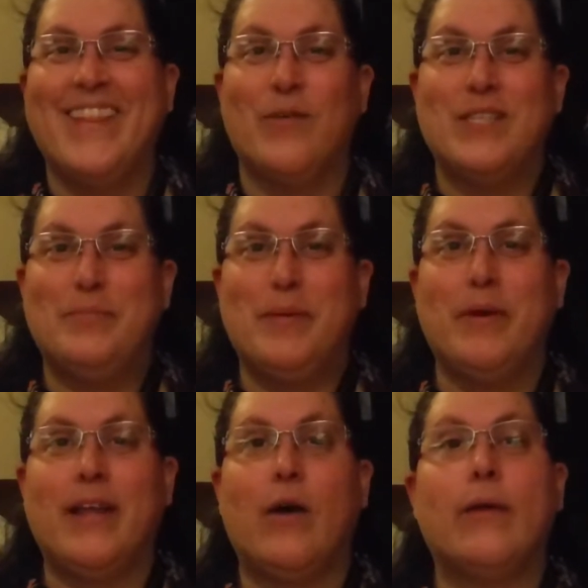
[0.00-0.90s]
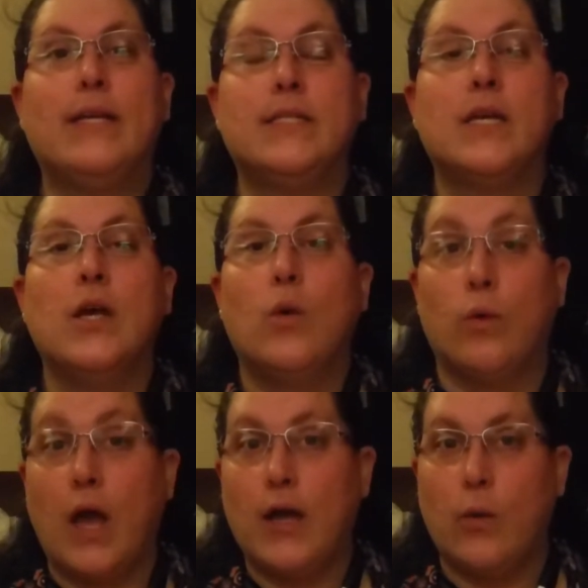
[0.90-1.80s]
that we spend money on is we're
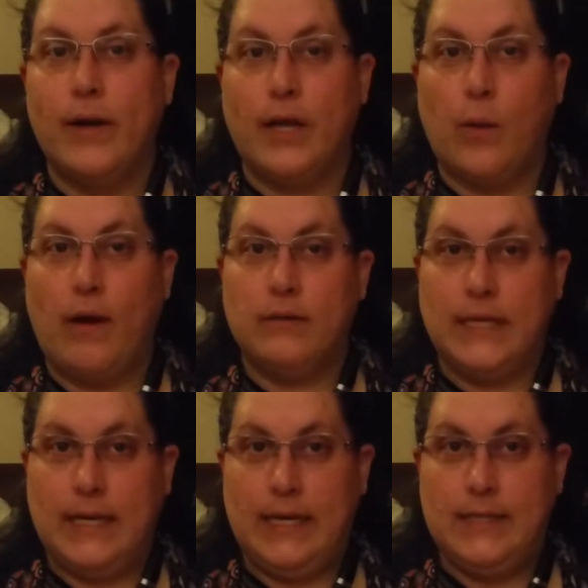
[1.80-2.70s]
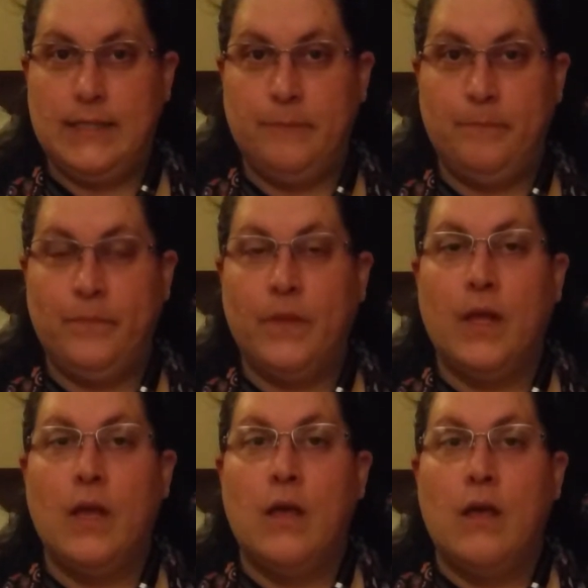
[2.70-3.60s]
not going to go out to eat.
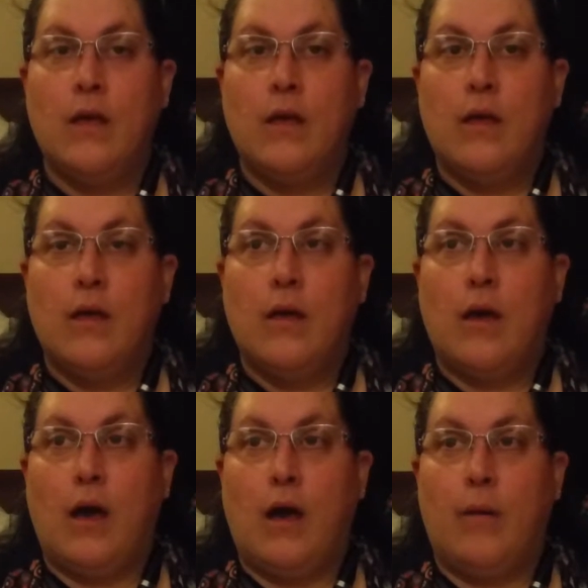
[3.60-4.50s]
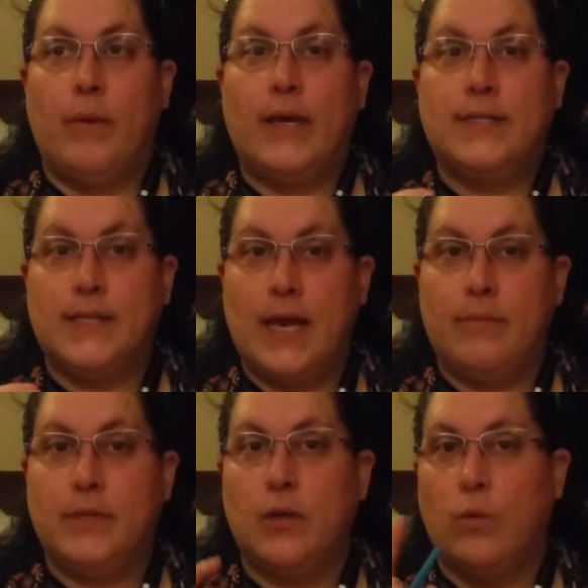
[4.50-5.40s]
Um,
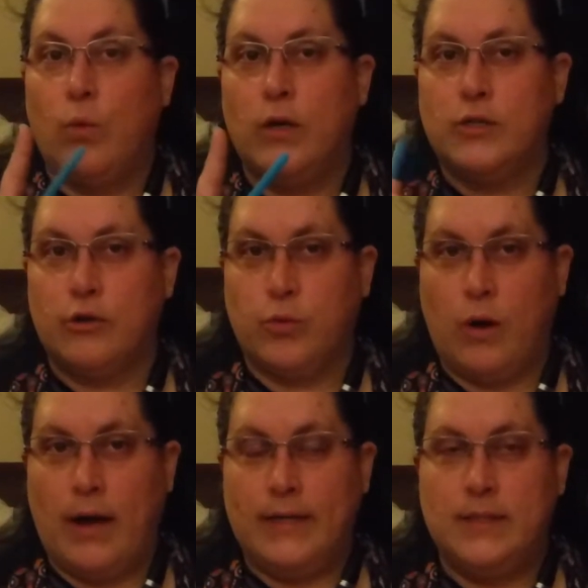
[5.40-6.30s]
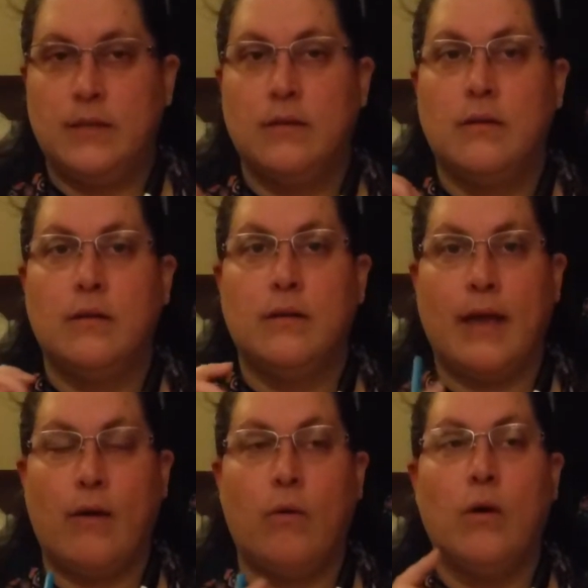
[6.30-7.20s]
except once or twice.
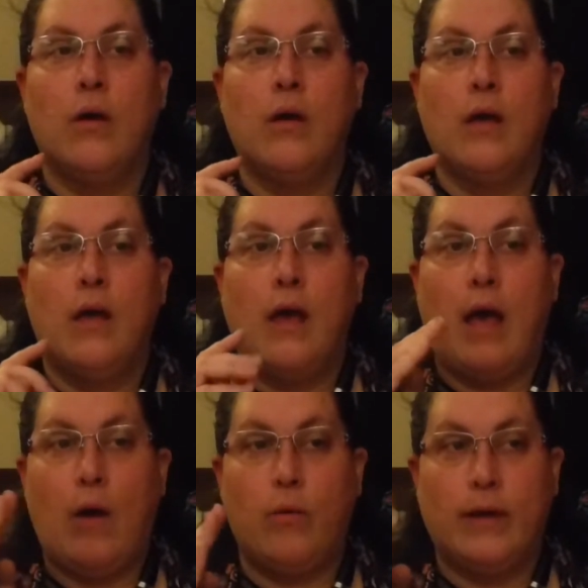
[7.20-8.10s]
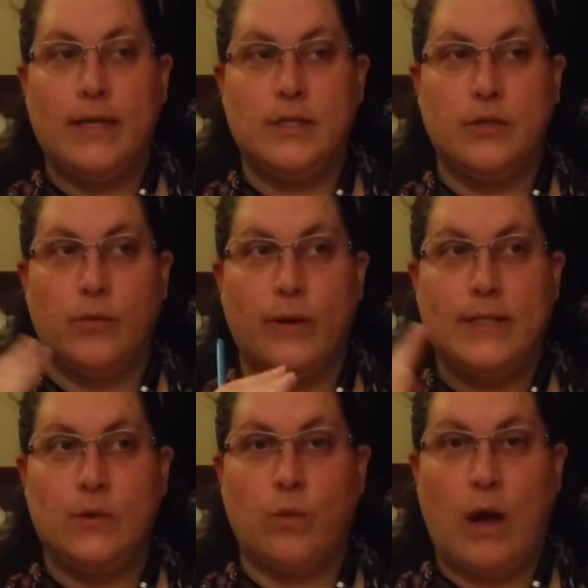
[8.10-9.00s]
Now, I will get to the
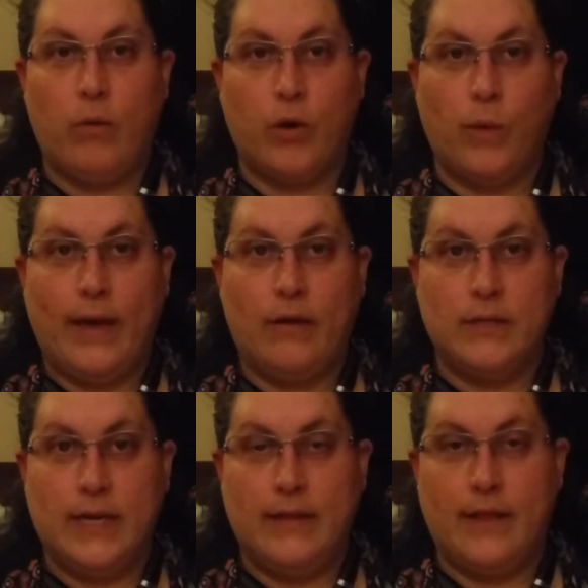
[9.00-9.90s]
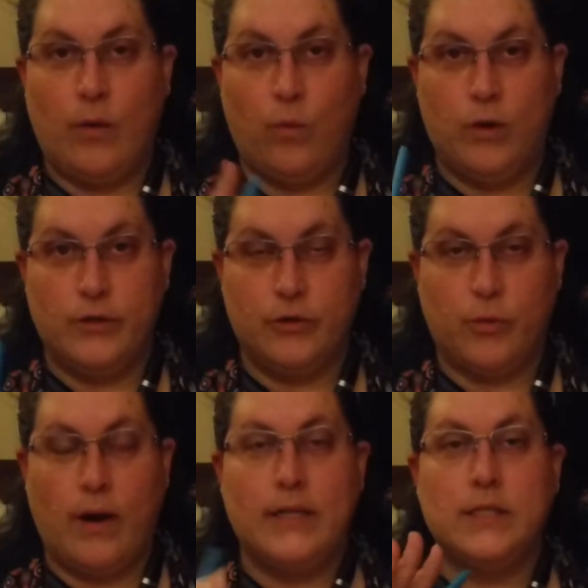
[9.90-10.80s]
reason why we're going out to eat that once or
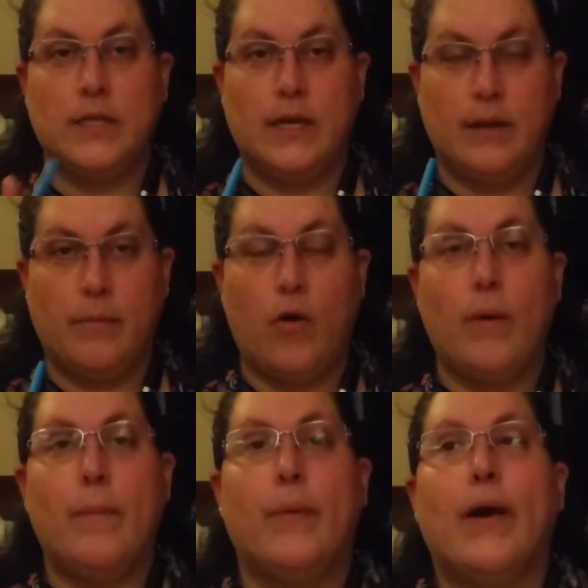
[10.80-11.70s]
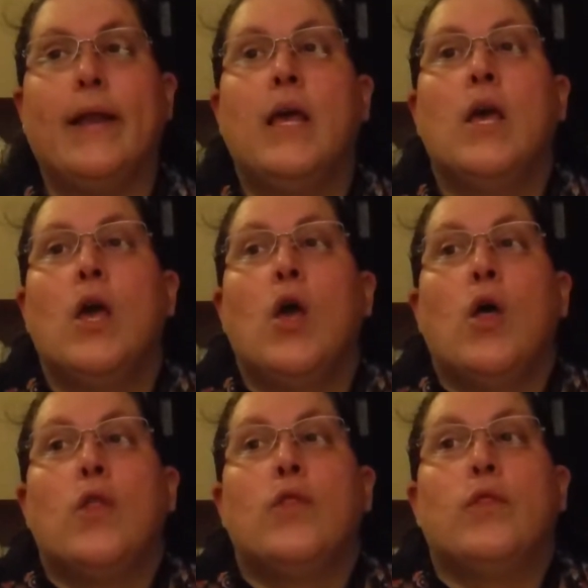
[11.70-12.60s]
twice in a moment, but
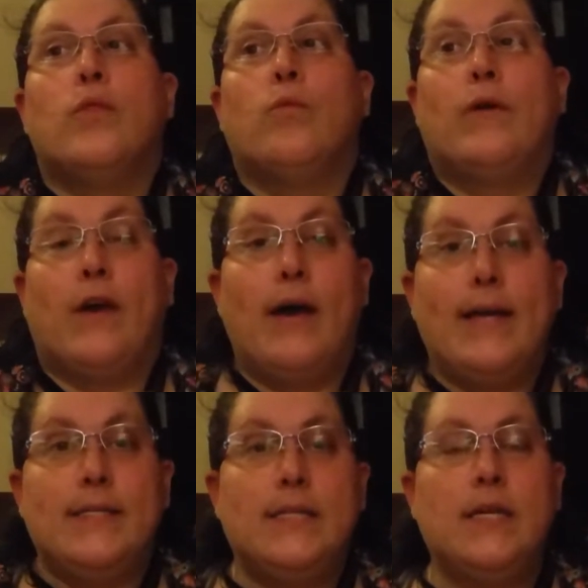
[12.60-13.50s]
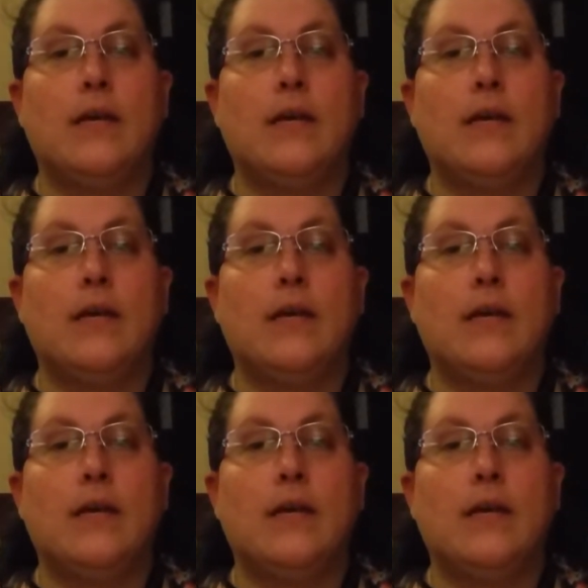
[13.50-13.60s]
with us